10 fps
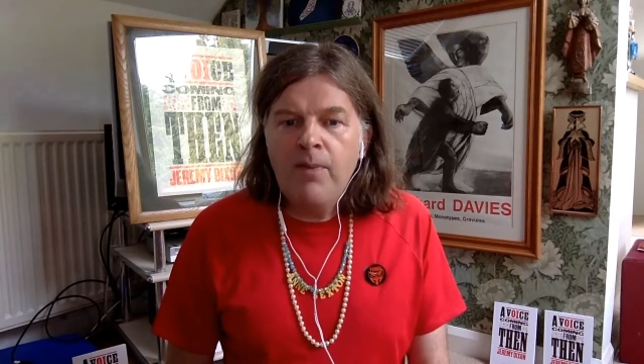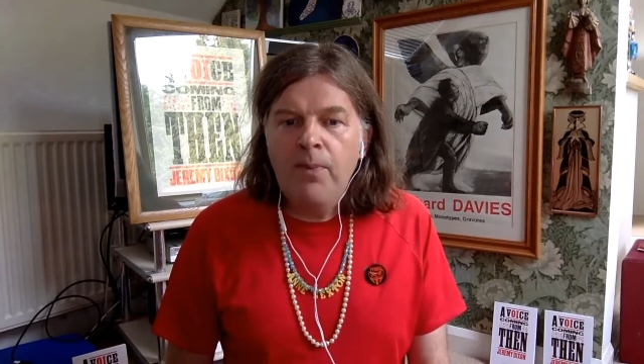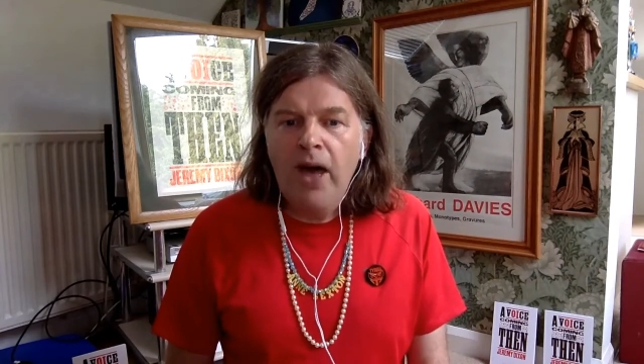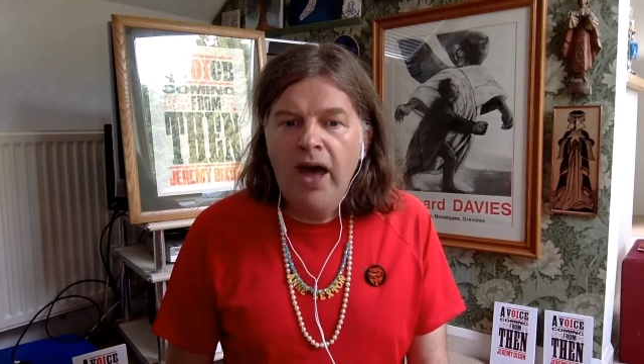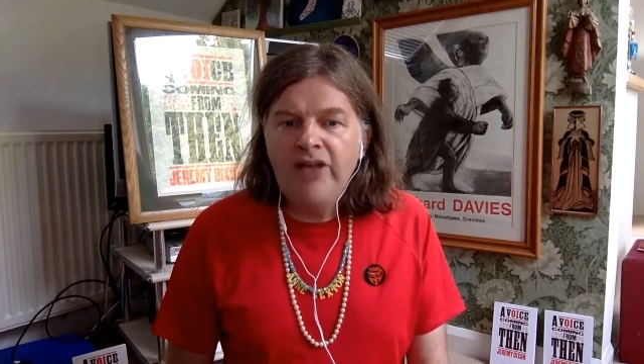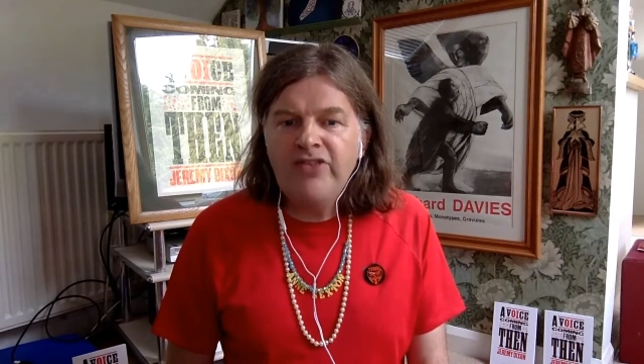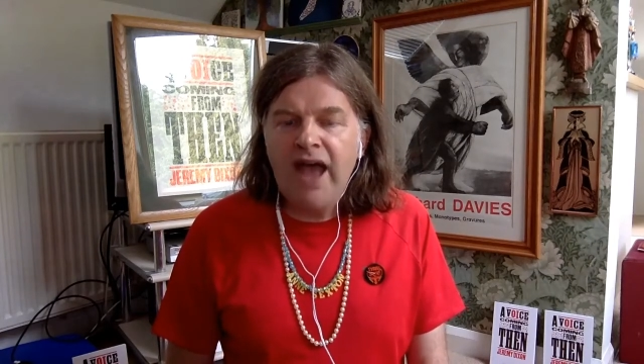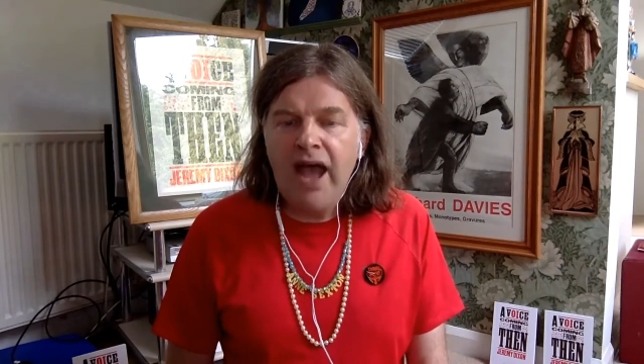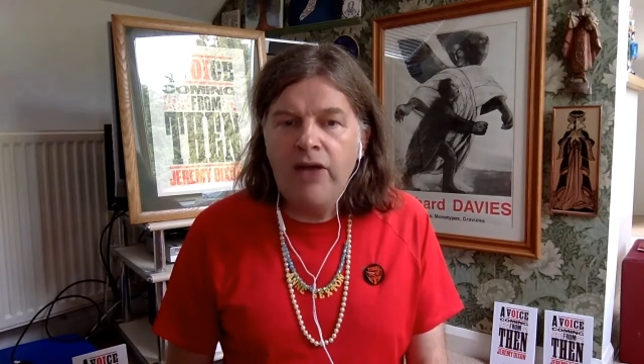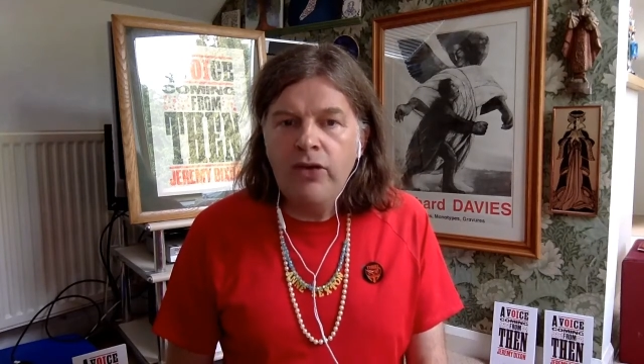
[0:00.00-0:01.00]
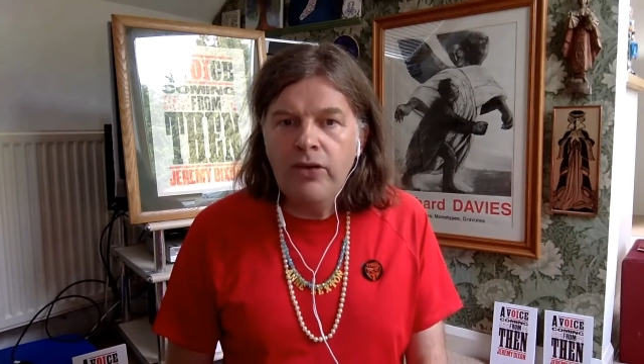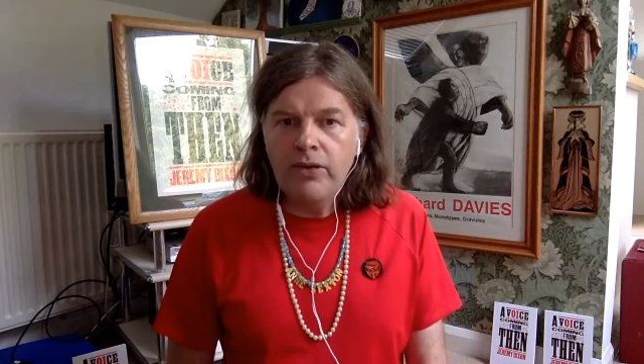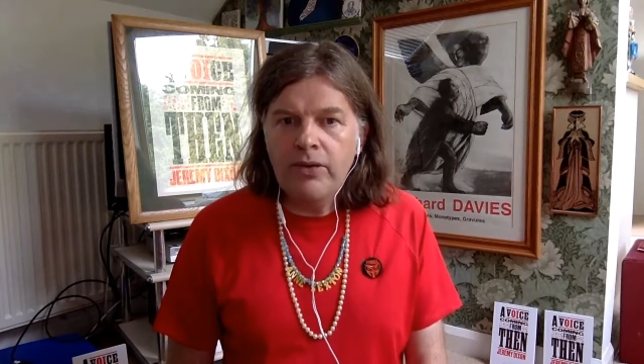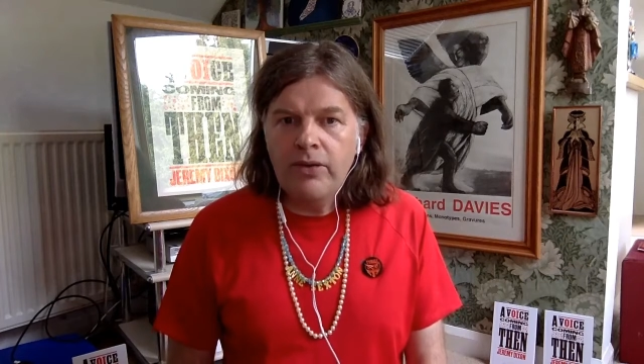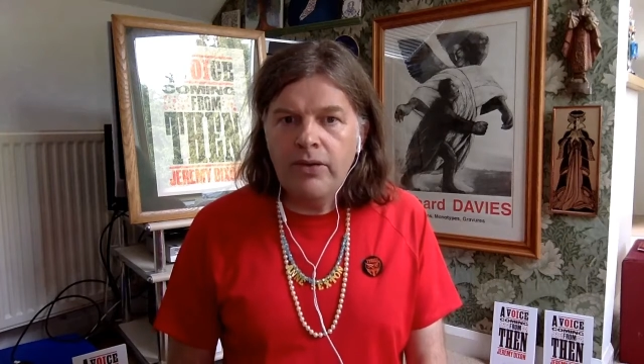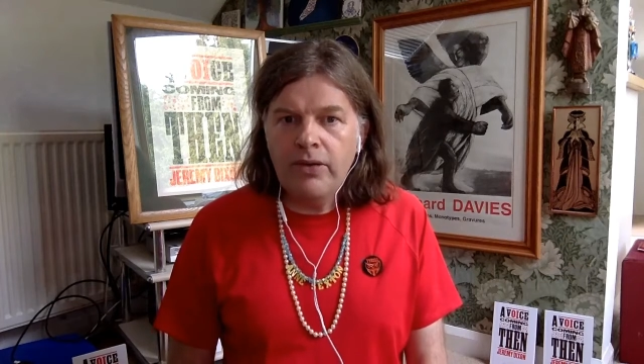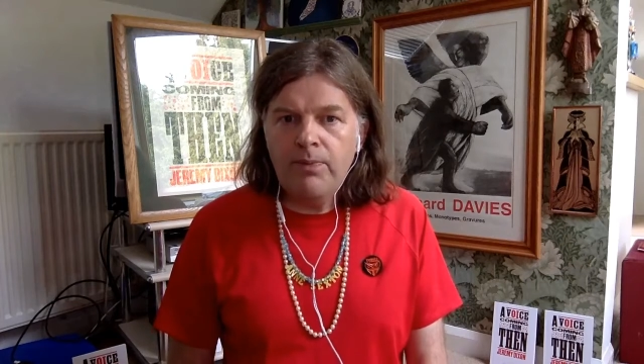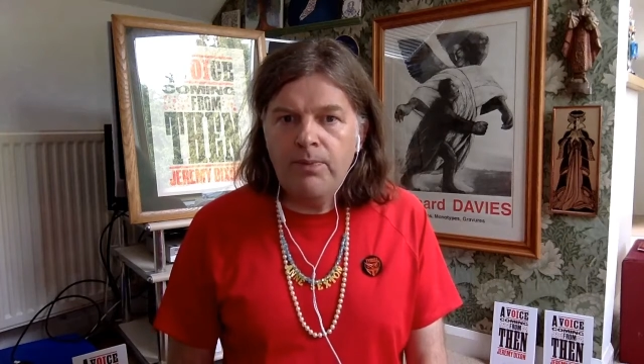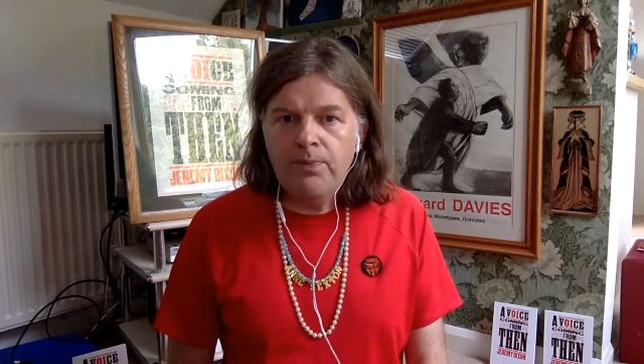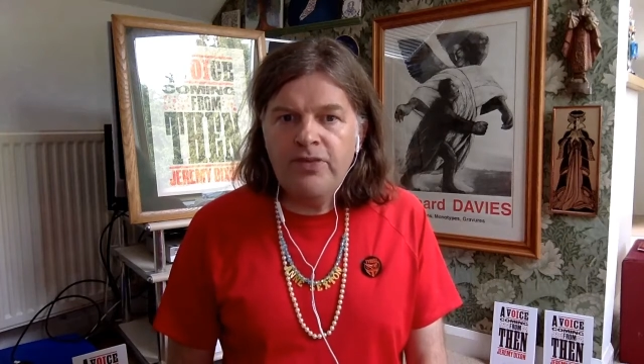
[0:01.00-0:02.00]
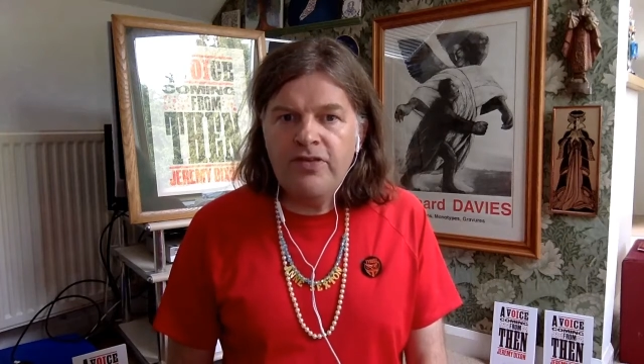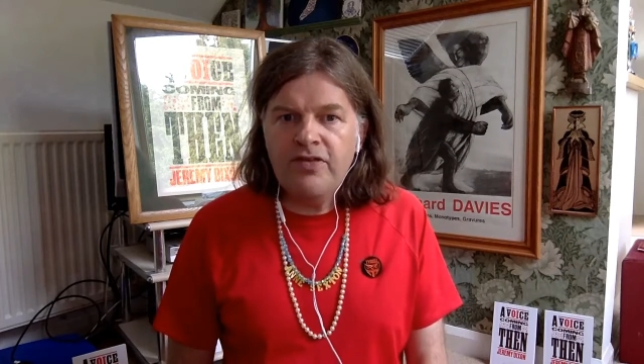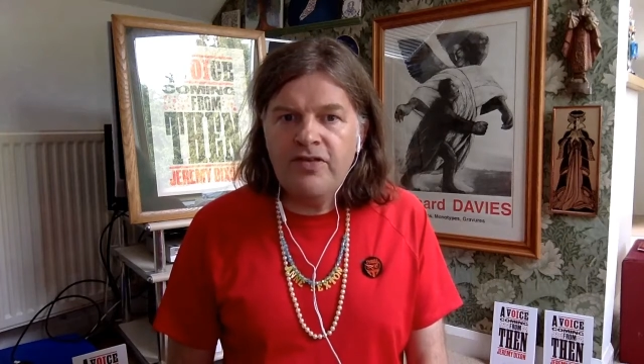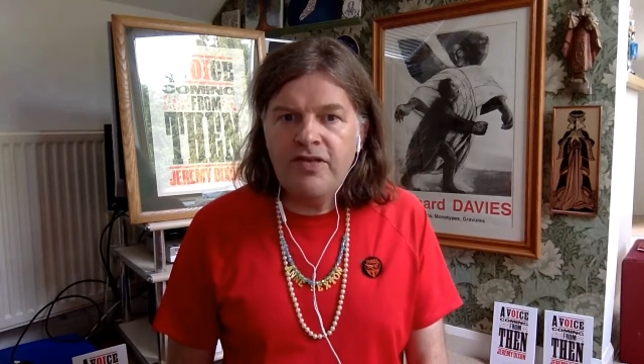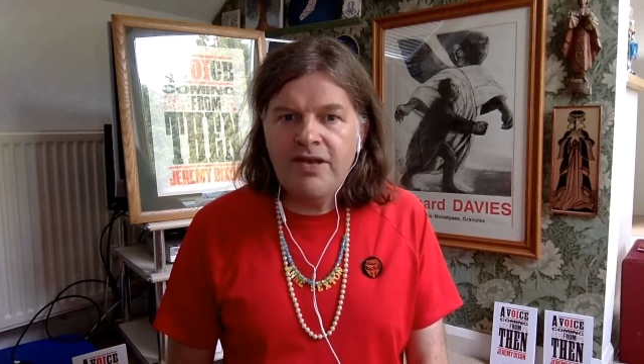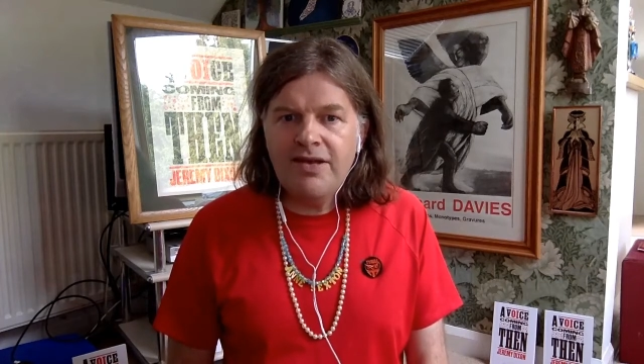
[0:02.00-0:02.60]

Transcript: pint and oops,